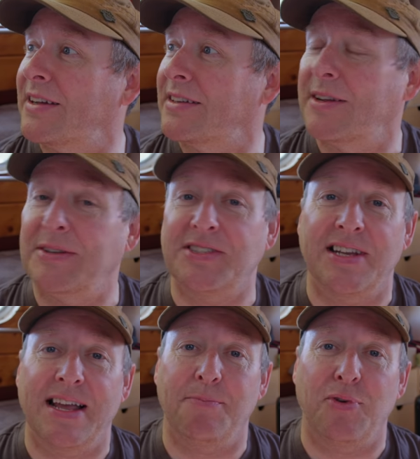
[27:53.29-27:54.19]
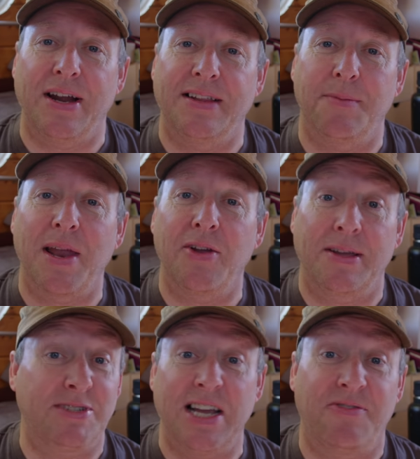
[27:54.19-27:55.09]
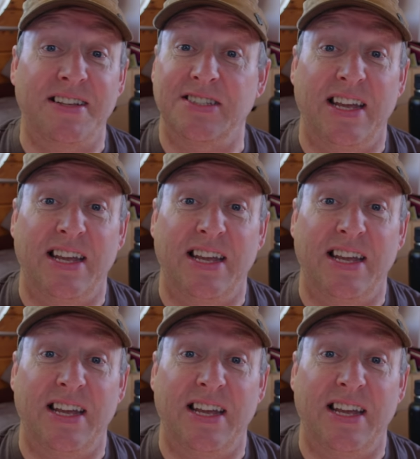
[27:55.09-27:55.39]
I don't know, Insulate Britain. And the bloke himself,